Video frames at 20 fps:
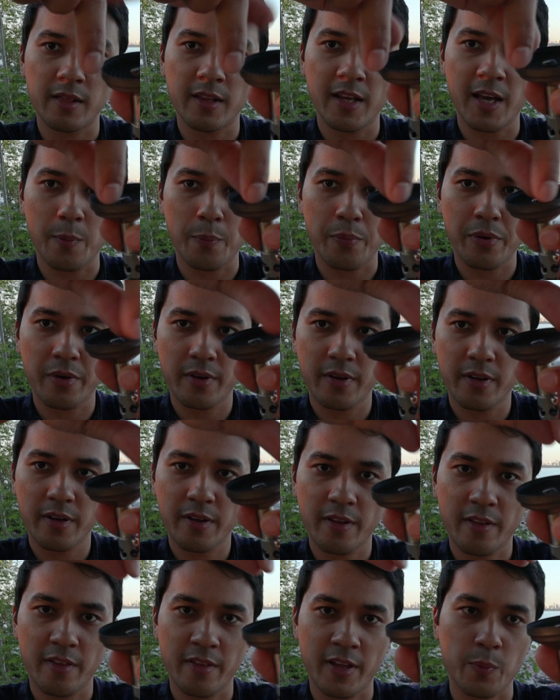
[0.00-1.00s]
lip
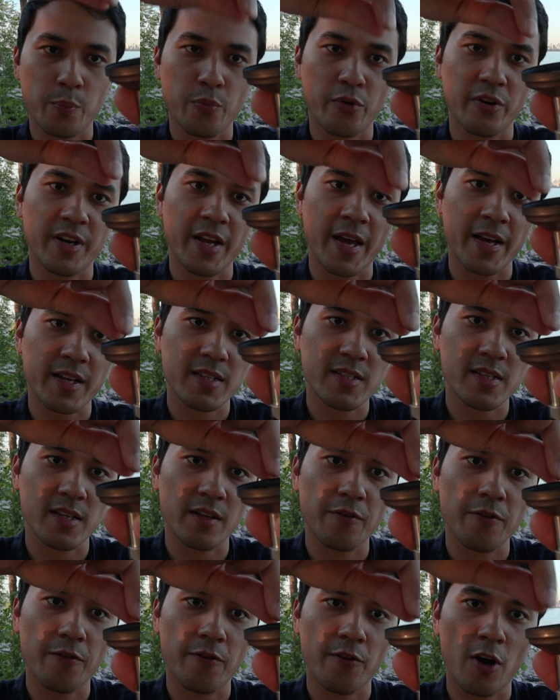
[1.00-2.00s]
that protects
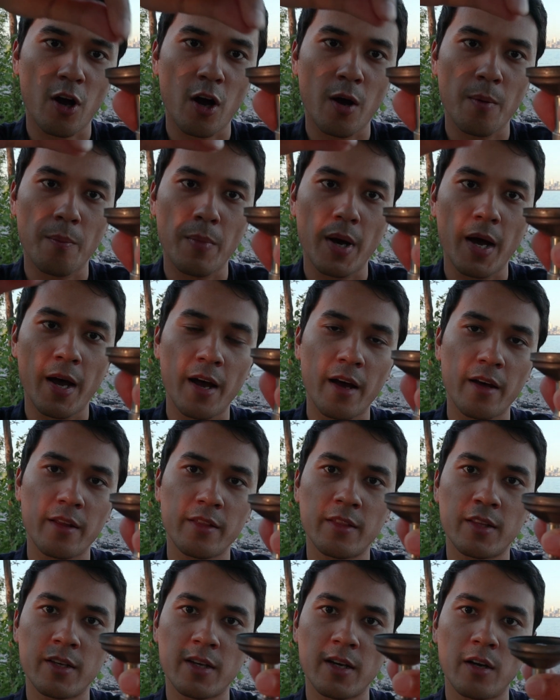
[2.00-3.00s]
it from
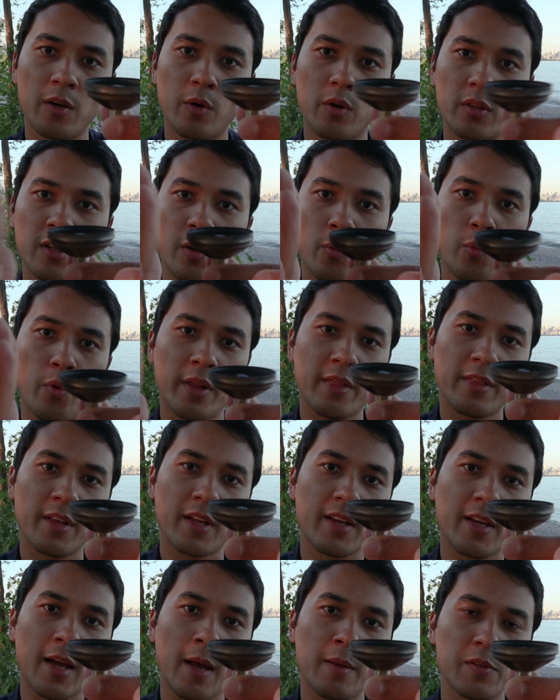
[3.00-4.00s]
the wind
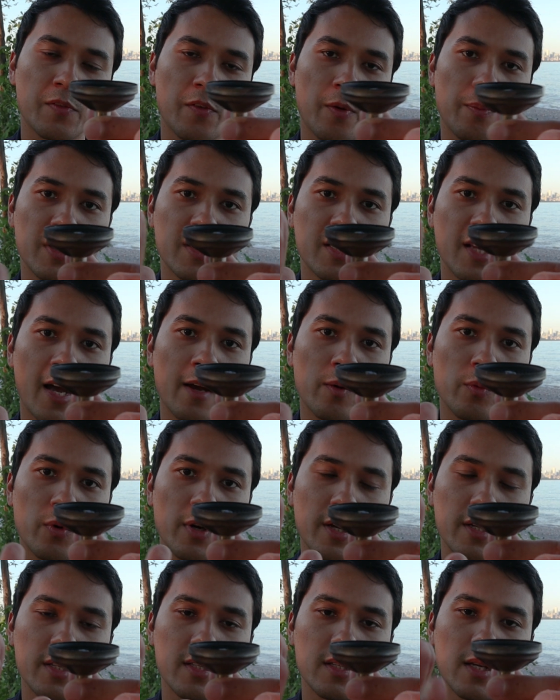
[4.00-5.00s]
that comes from the
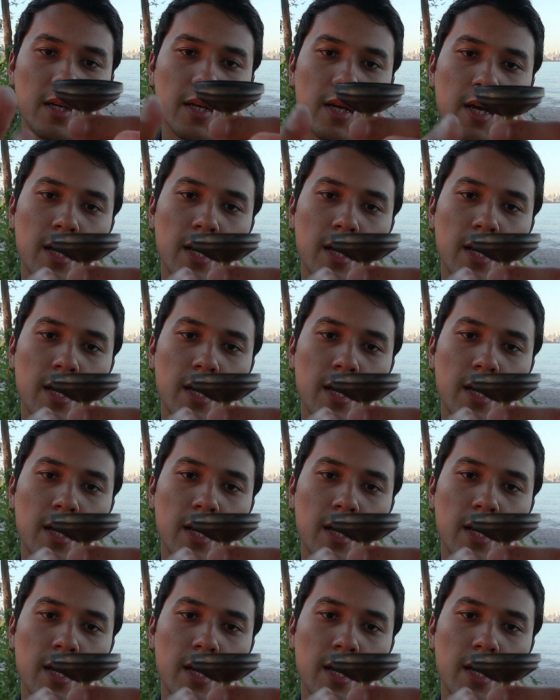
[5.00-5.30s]
sideways.